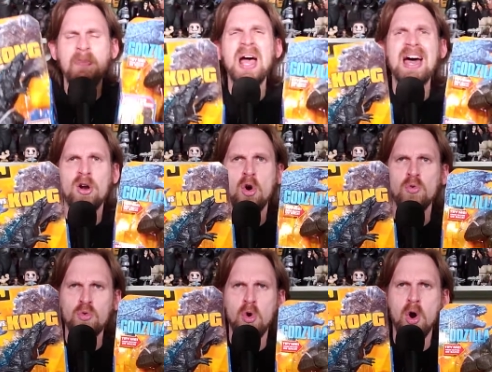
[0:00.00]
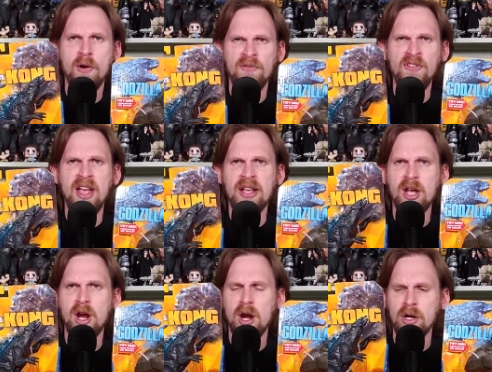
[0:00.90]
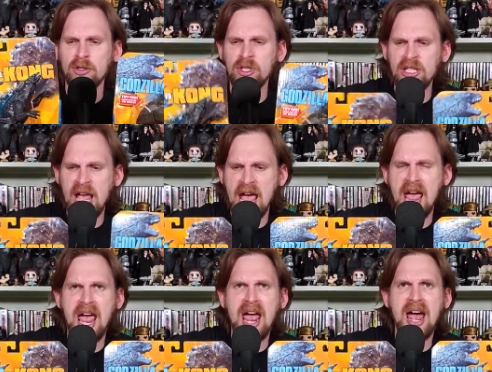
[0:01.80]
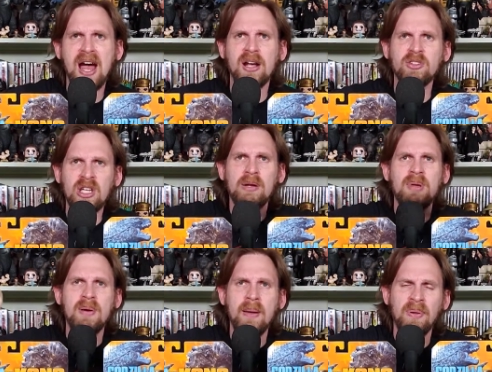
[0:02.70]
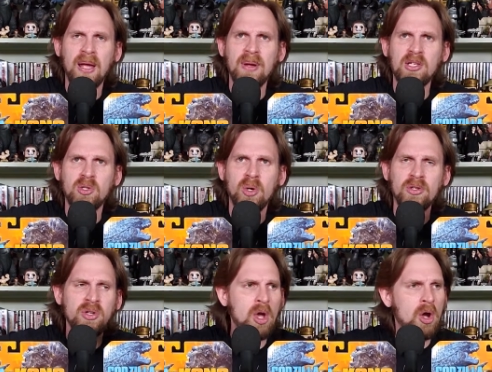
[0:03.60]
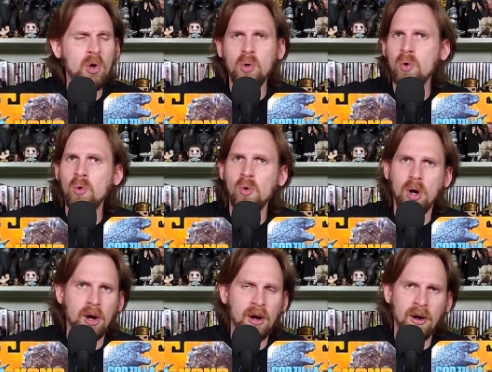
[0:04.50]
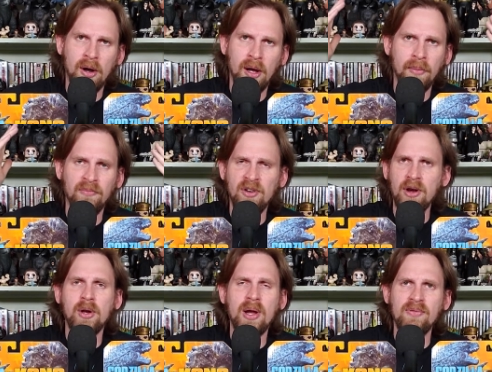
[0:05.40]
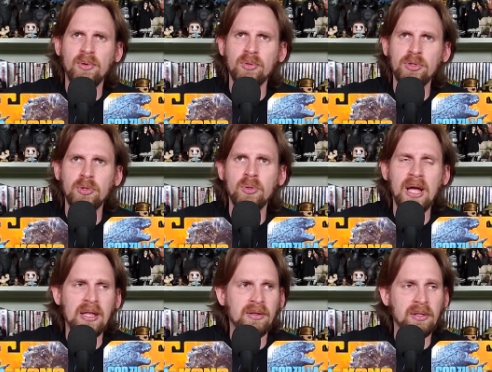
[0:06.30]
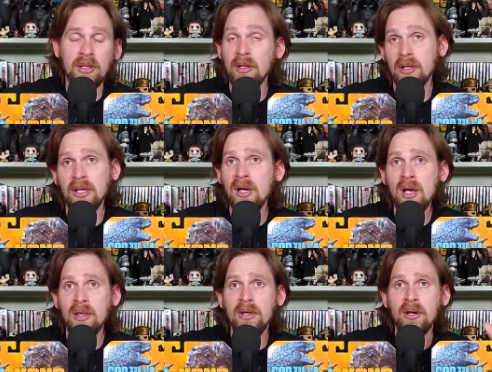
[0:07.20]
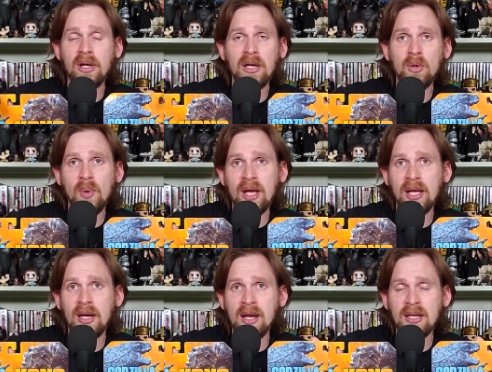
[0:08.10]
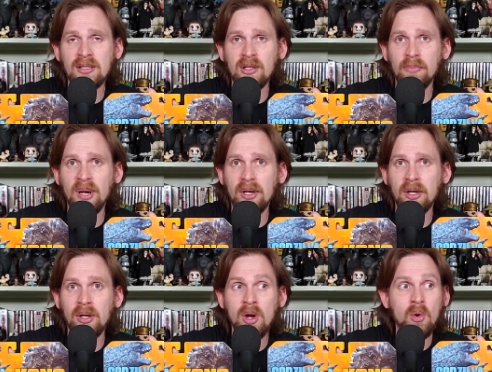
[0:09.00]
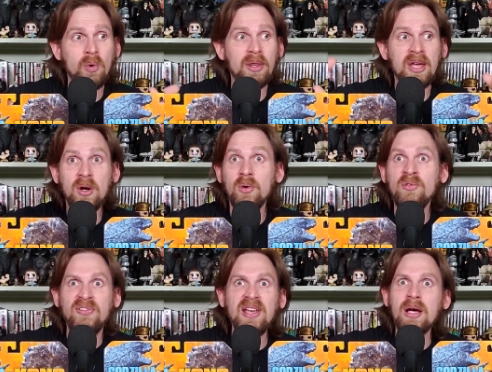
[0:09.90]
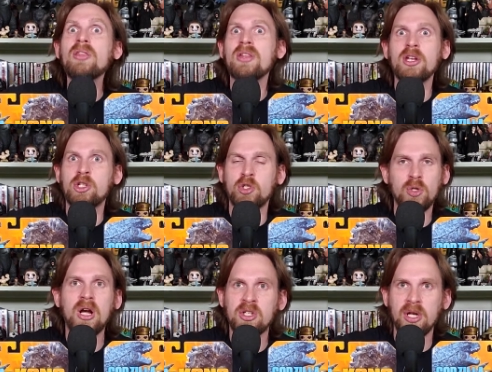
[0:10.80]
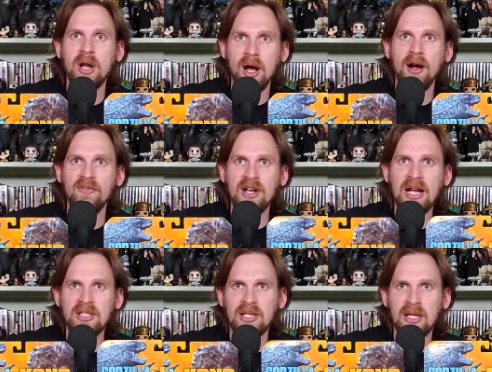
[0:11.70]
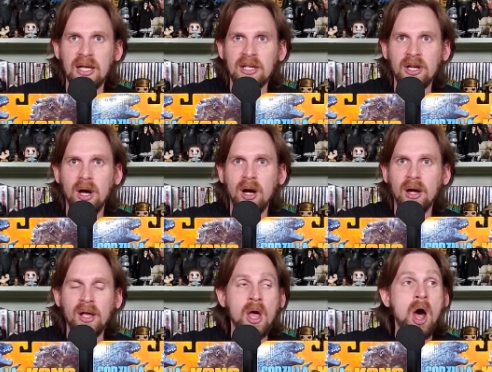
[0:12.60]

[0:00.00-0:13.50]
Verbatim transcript: Battle Roar figures. Yeah! Sent to me by Playmates Toys, who are I'm um, very grateful to, and clearly they're hidden away in a nice little bunker where they don't feel the destruction of Godzilla and Kong.